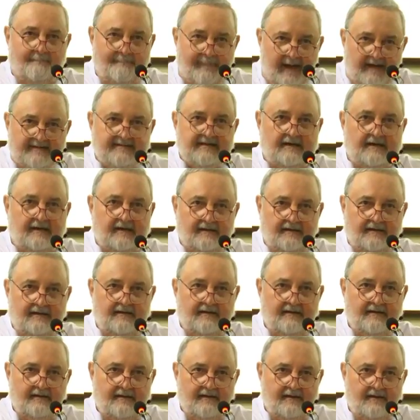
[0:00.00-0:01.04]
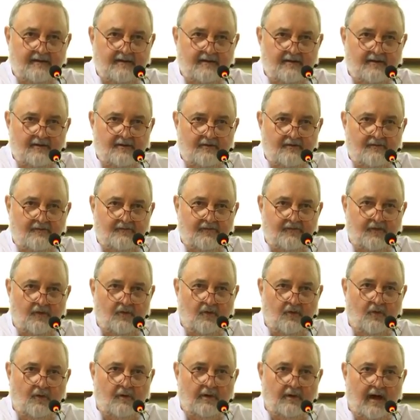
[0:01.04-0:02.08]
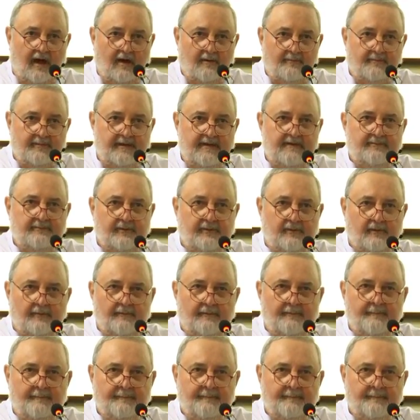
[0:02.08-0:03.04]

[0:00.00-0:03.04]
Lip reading: better for all our people.